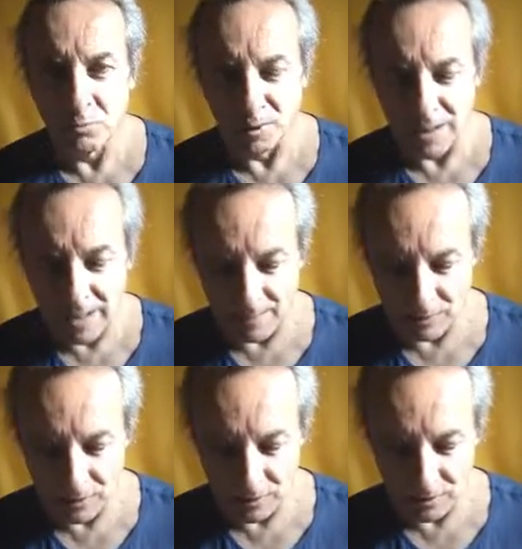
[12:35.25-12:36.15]

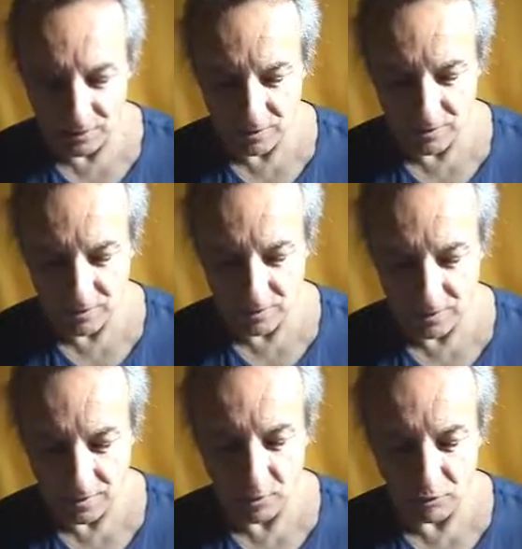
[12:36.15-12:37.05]
perhaps
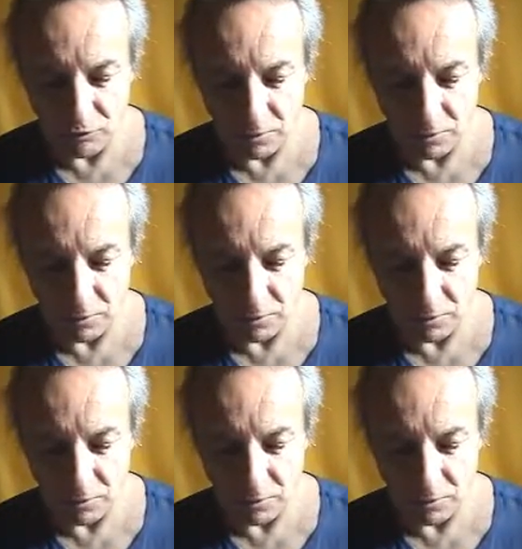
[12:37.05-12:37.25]
we could